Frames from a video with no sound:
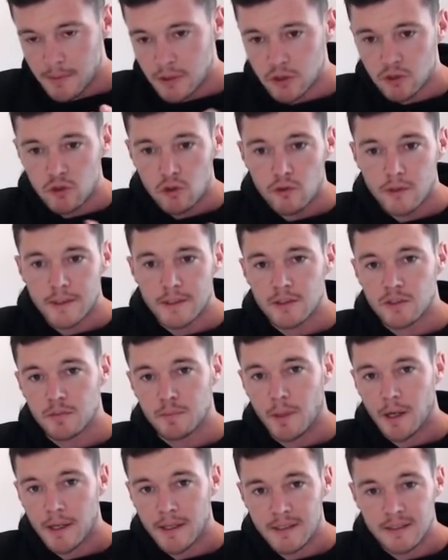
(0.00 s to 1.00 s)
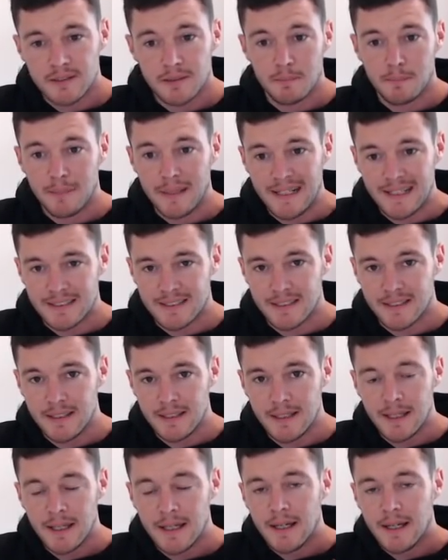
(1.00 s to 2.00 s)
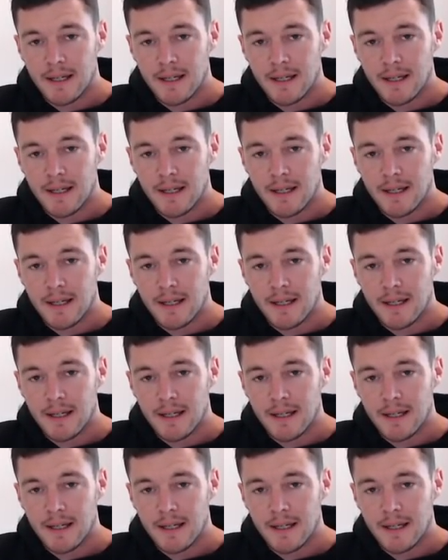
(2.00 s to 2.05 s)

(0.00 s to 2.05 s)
Soaring Spite's ability